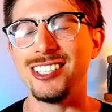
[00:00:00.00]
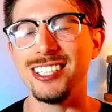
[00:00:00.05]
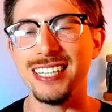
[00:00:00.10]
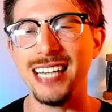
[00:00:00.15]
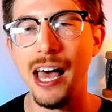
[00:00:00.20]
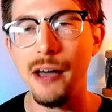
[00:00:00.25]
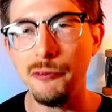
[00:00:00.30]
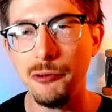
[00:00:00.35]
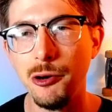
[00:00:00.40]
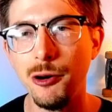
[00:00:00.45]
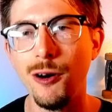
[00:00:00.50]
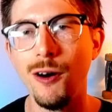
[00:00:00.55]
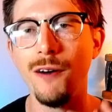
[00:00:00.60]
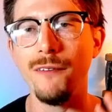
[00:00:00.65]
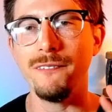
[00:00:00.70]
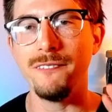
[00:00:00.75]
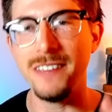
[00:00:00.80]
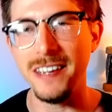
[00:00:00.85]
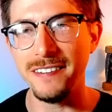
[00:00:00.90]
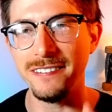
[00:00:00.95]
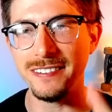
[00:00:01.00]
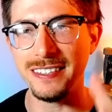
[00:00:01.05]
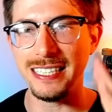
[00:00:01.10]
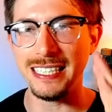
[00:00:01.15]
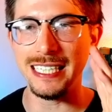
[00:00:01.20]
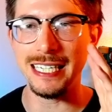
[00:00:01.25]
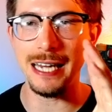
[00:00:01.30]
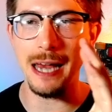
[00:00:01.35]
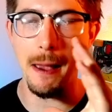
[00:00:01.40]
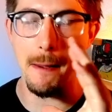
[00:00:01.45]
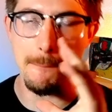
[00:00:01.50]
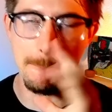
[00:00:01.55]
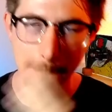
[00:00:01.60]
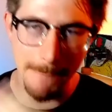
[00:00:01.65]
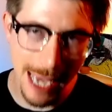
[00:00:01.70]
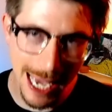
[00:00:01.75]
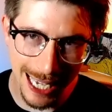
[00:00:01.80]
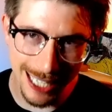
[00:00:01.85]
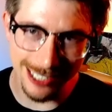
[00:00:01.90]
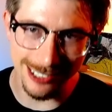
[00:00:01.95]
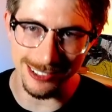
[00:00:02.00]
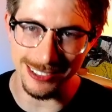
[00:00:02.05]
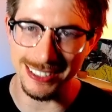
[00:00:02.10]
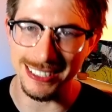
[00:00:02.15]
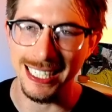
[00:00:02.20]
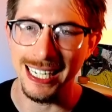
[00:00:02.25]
level 50 battles.